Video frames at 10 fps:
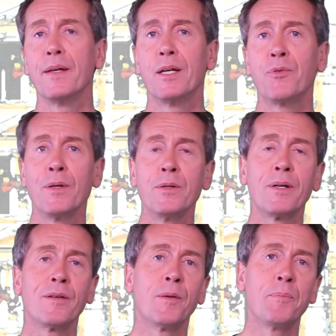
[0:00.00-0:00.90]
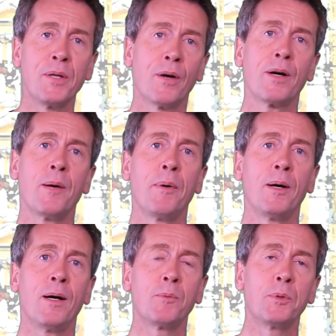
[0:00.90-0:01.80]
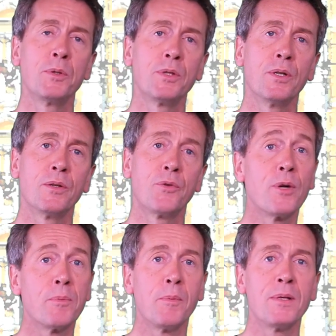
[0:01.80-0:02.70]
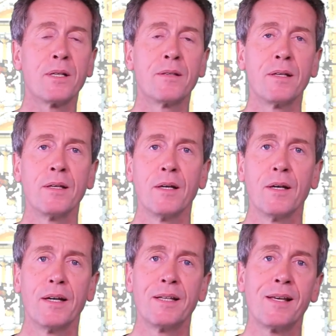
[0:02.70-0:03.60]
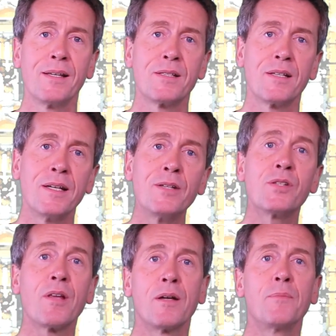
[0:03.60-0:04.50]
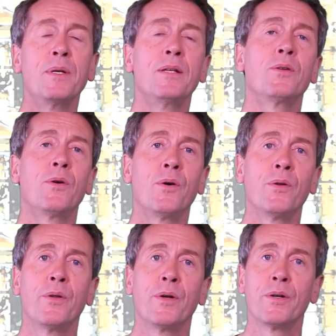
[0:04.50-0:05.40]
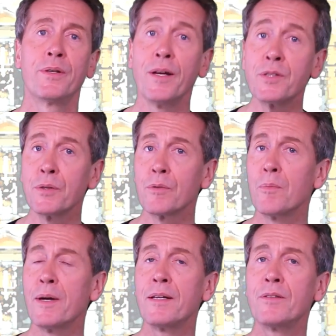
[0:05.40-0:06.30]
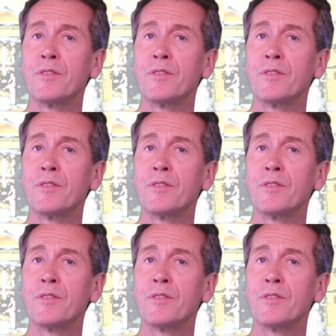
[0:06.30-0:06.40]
If I look at the PR output, the free publicity, it has each time been on national Romanian